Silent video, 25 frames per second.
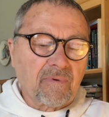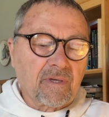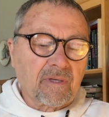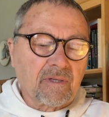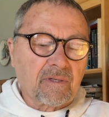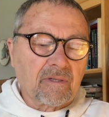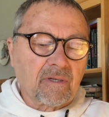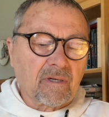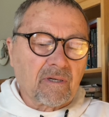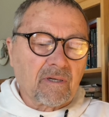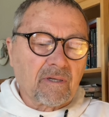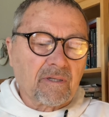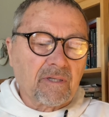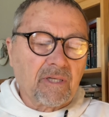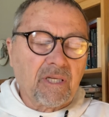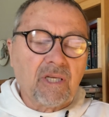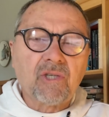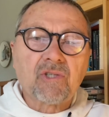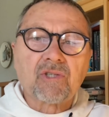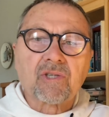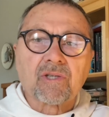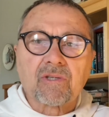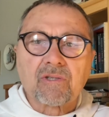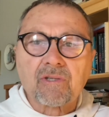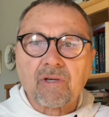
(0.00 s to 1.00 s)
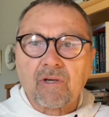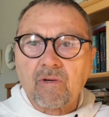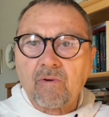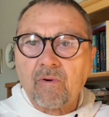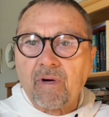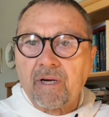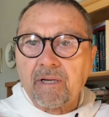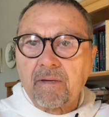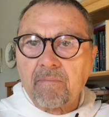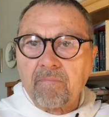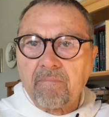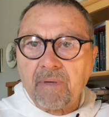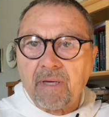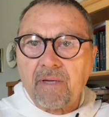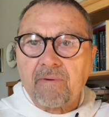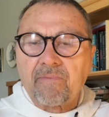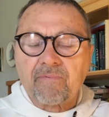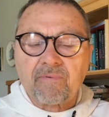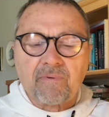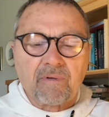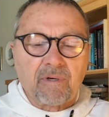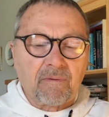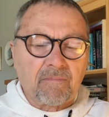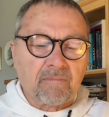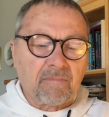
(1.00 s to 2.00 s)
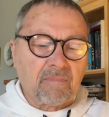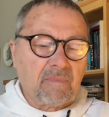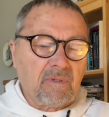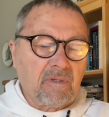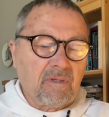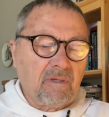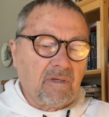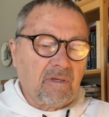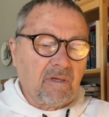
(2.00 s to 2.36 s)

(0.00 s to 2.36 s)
and Nietzsche took quite a bit from